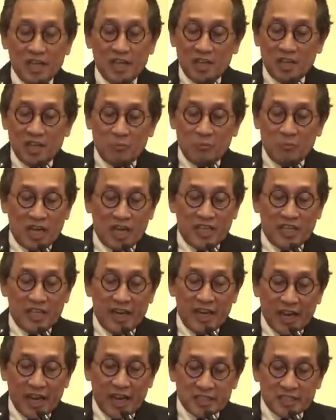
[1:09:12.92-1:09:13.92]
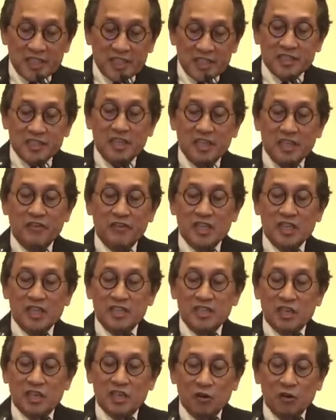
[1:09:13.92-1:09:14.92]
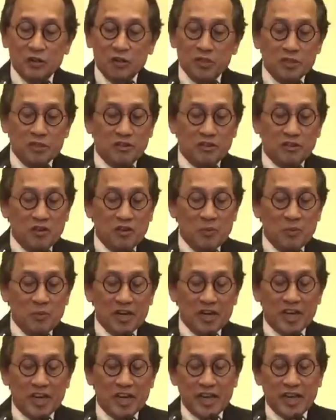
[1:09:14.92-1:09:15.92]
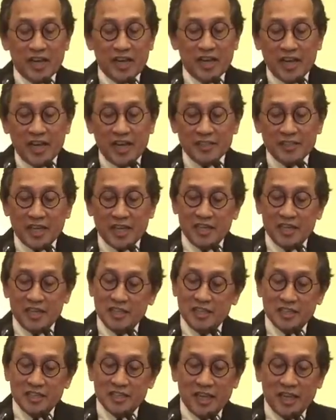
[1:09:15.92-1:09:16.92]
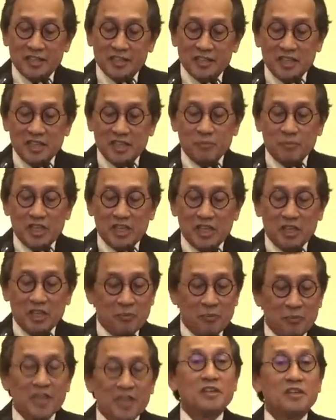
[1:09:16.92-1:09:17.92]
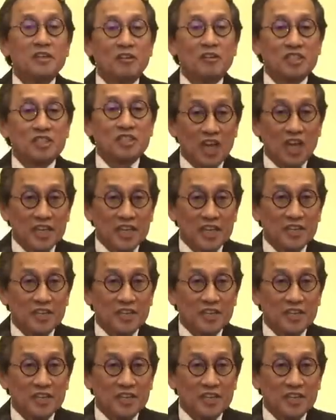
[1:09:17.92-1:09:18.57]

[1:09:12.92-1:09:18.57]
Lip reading: But they exist even in the closest of American allies and in states deeply dependent on China.